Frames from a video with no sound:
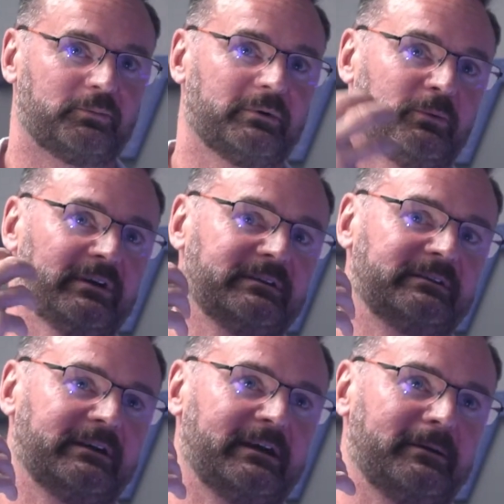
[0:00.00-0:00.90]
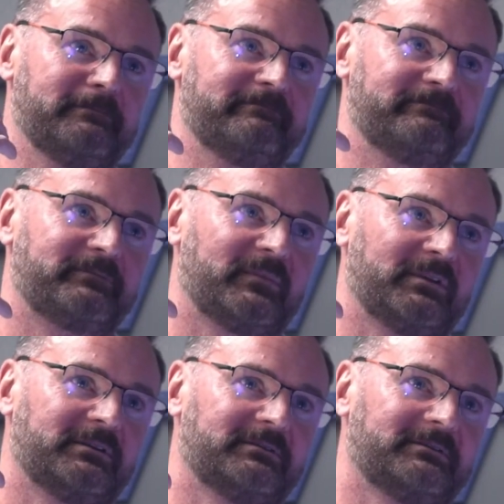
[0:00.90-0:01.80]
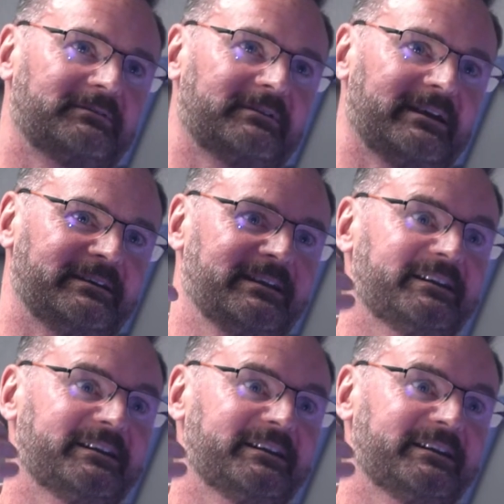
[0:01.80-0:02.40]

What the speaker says: with in